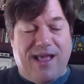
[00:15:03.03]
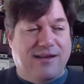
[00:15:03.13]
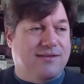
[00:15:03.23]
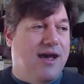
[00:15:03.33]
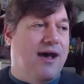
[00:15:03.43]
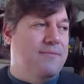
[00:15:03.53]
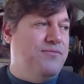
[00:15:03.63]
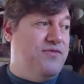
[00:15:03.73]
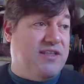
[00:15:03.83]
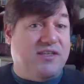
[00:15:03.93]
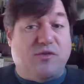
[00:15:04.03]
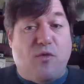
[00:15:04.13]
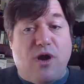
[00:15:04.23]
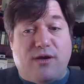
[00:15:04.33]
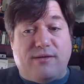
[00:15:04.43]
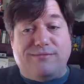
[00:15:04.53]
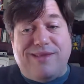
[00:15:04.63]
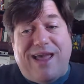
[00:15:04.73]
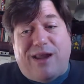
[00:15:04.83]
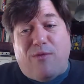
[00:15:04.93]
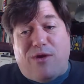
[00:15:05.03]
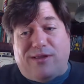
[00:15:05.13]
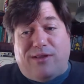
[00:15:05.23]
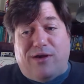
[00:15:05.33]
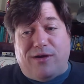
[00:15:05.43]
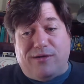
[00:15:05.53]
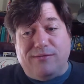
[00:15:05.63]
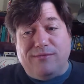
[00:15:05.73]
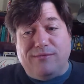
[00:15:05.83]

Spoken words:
And that doesn't work. Now I got to work a little harder.